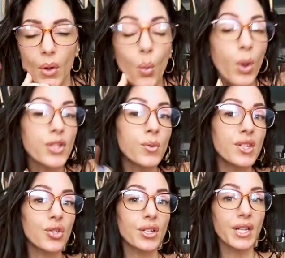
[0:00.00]
Once we
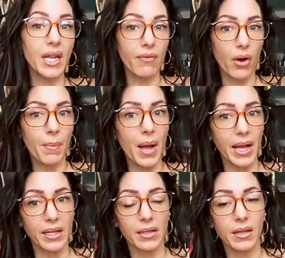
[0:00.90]
start to give our
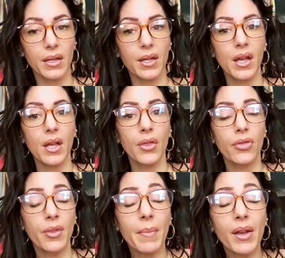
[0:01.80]
mind
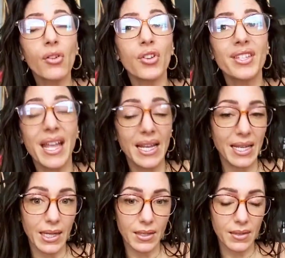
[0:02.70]
the minerals that it
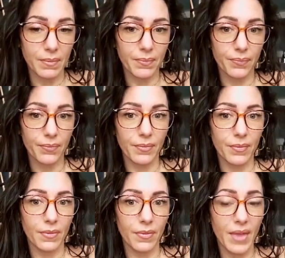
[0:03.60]
needs,
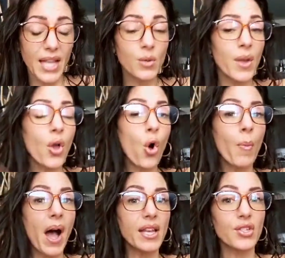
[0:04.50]
that's when the whole
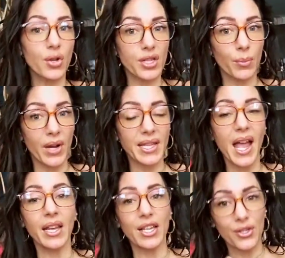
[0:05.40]
body starts to break
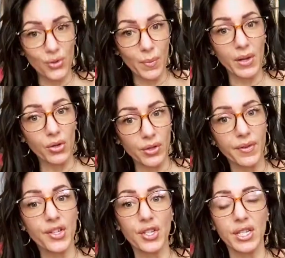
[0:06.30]
down, is through mineral
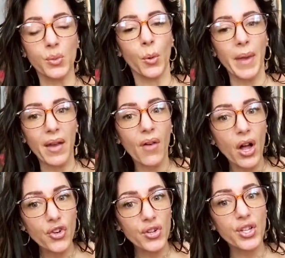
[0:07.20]
deficiencies. We're made of
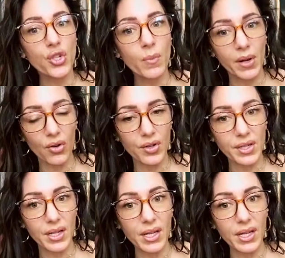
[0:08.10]
102 minerals.